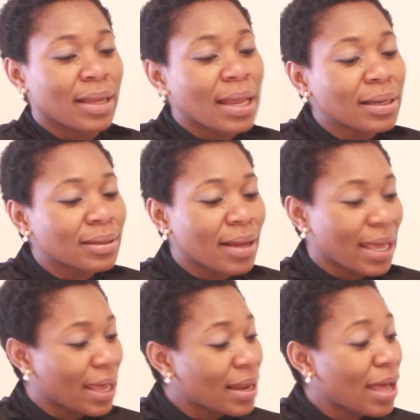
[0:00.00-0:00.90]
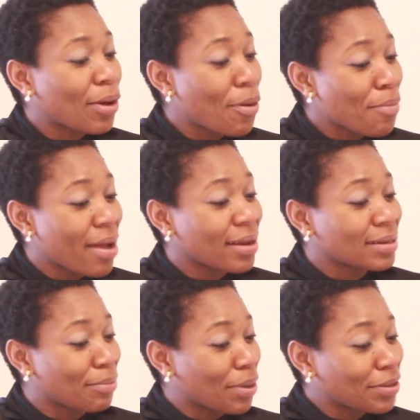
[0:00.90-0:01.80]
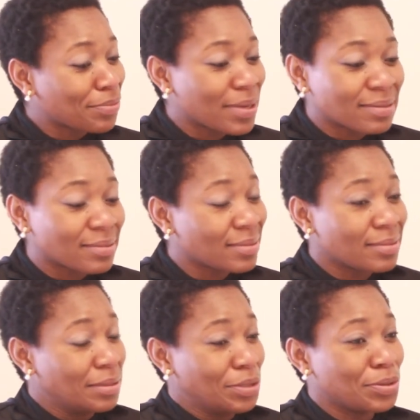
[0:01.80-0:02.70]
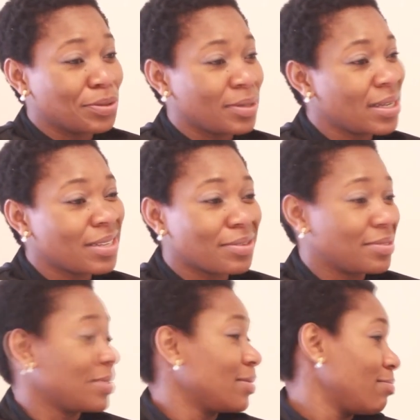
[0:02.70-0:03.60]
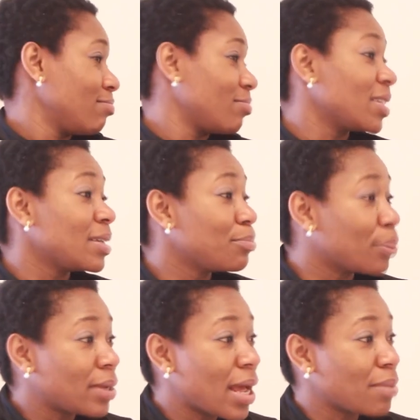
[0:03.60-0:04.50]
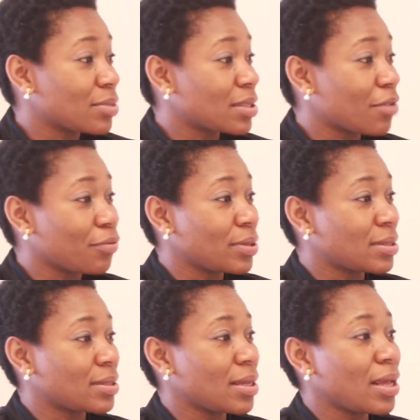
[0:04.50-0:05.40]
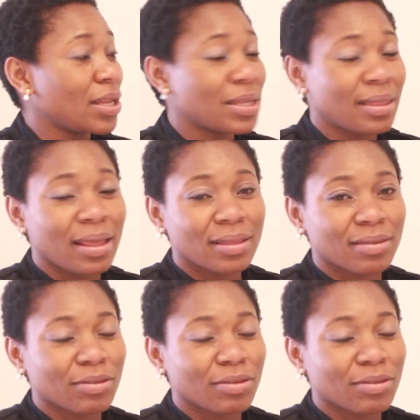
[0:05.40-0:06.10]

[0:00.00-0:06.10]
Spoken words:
Then again, I got married, and my husband, he doesn't really bother himself with anything.